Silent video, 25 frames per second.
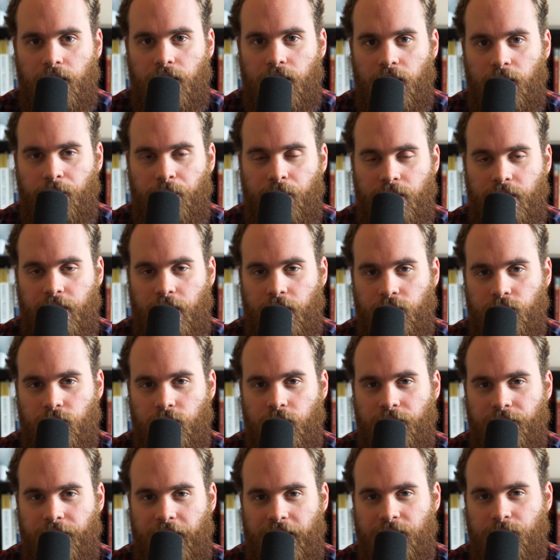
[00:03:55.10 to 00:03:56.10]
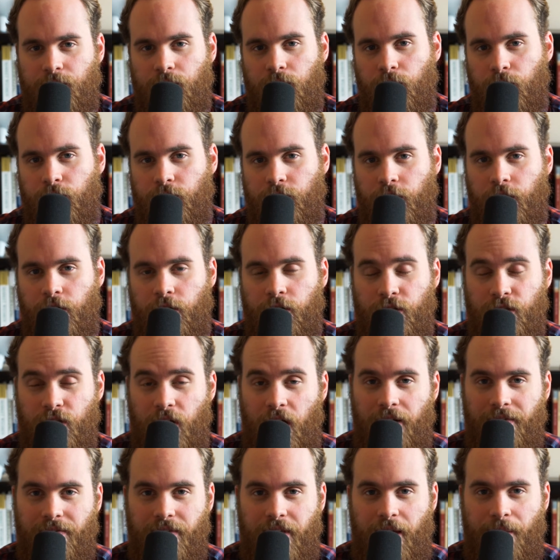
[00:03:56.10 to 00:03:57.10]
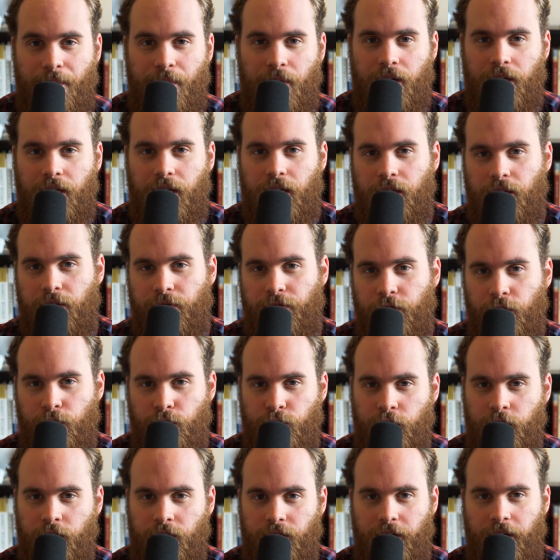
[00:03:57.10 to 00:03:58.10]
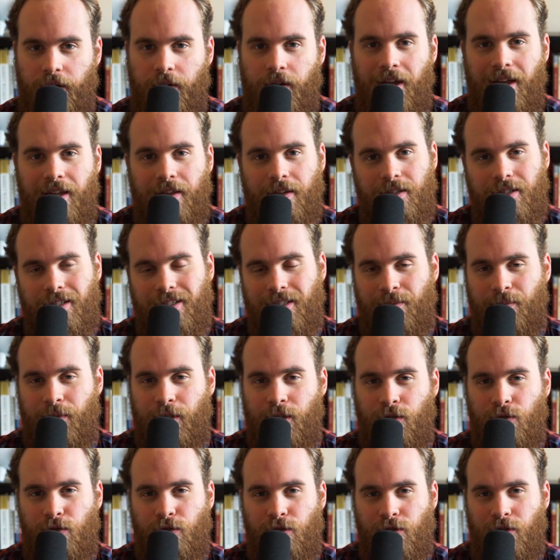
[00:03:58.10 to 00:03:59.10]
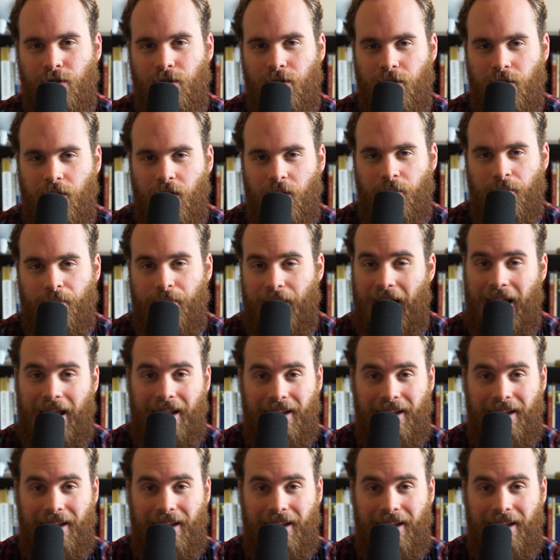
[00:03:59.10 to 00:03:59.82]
the potential investment returns of that money in the future. Now, this doesn't mean you shouldn't buy